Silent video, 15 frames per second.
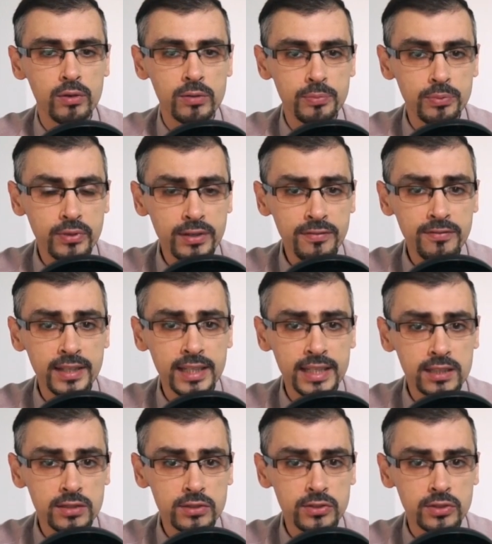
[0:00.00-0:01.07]
will briefly
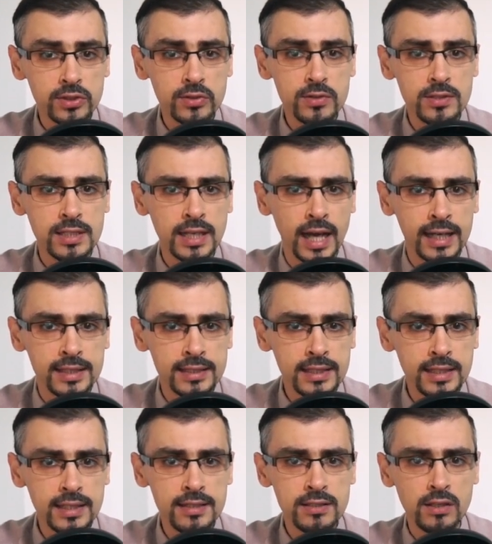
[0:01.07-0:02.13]
introduce the
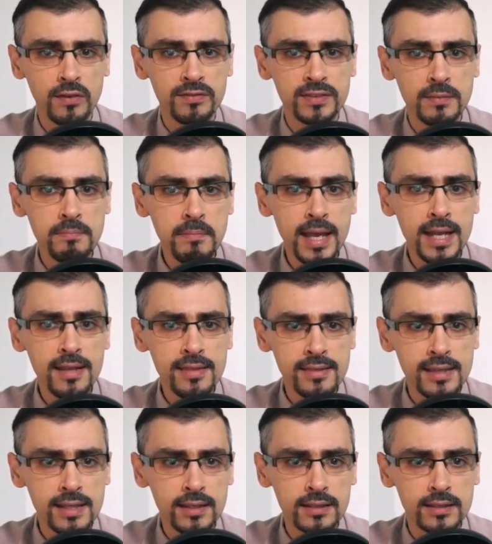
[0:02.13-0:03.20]
ideas of the main
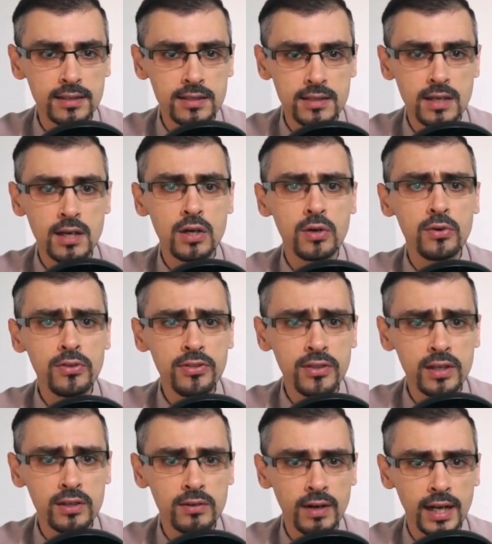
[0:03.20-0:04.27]
thinkers who
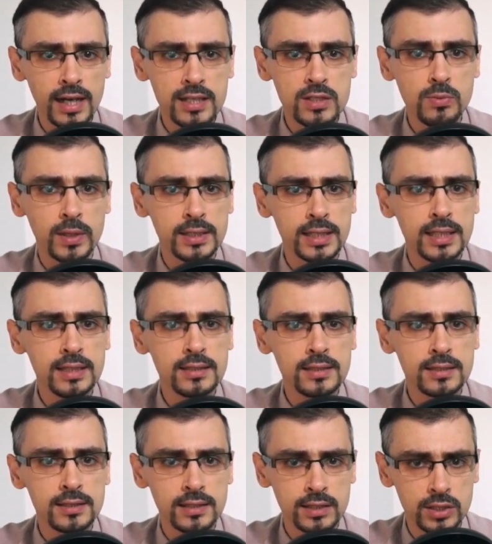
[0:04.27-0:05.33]
theorize what
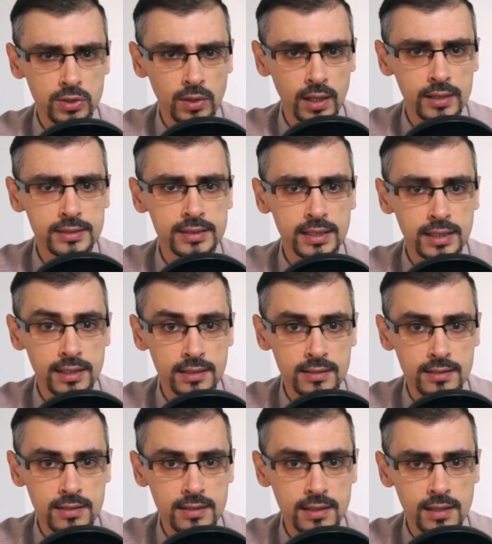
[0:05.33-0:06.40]
intertextuality
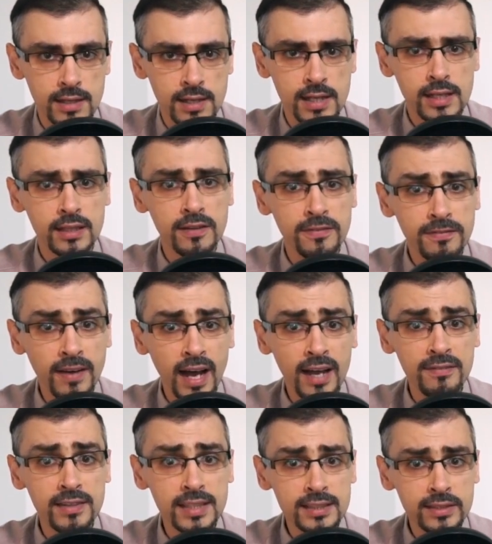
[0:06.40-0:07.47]
is. The
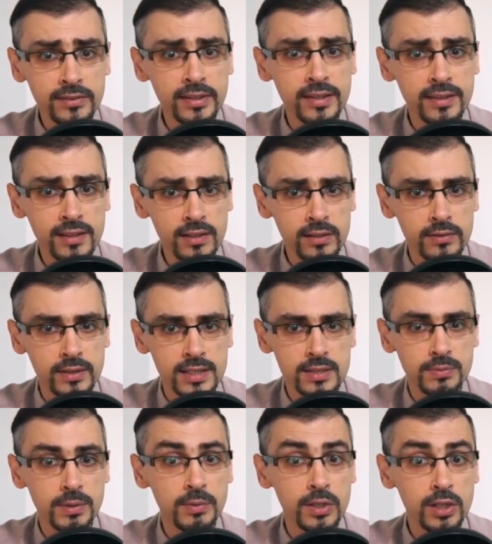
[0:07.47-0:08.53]
5 literary theories
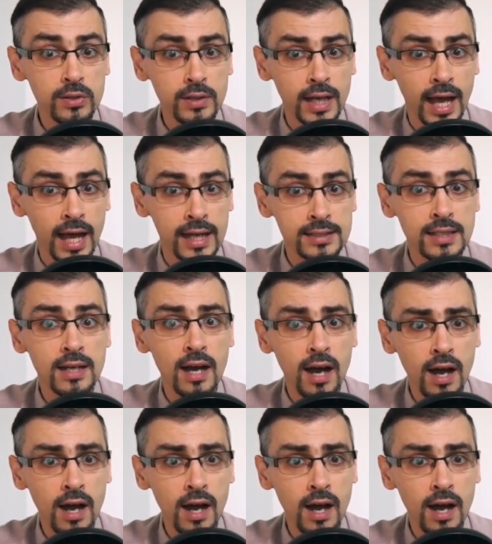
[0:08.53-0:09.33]
we will look at